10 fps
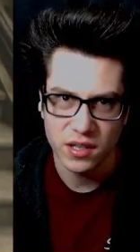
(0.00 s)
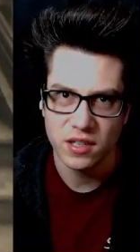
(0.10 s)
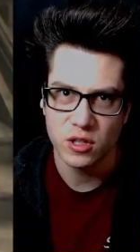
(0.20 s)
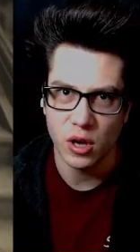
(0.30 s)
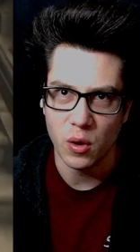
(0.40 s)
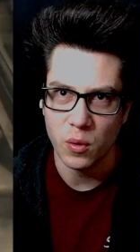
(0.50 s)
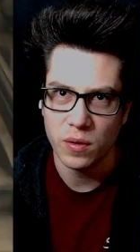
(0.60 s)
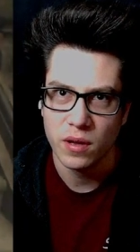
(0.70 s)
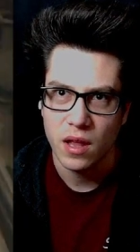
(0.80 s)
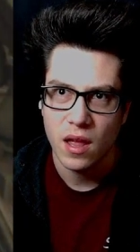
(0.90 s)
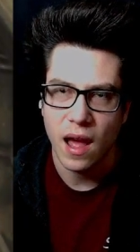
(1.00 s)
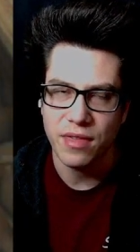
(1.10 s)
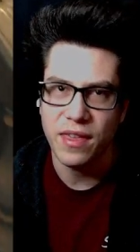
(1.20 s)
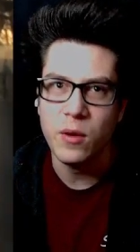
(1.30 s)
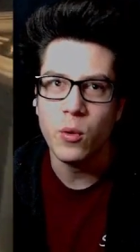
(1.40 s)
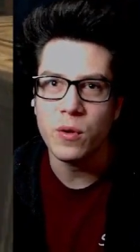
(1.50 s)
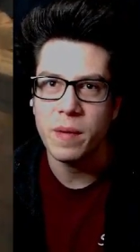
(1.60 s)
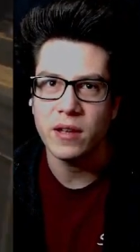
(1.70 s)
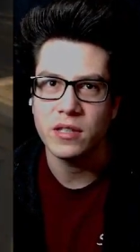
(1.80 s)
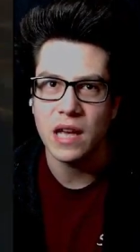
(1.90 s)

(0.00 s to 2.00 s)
So, I think we're about